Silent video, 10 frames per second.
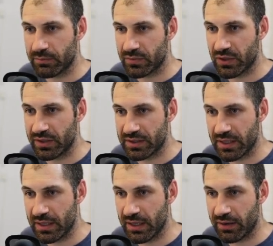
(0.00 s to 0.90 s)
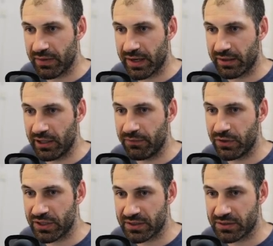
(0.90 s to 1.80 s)
So you can see here that if you
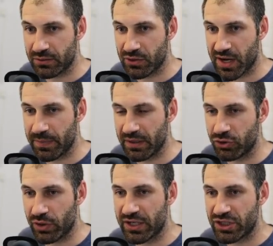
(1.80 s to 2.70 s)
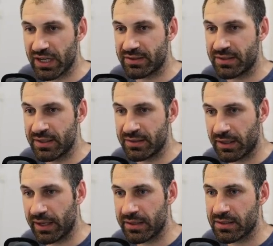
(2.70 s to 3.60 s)
just type in drush entity
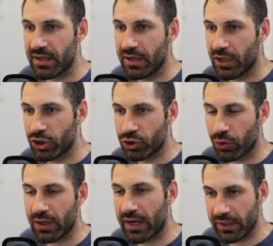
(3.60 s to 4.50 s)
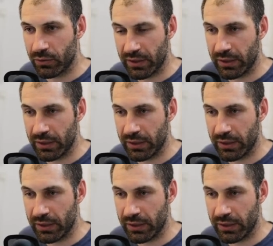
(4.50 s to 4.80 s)
delete shortcut, it will,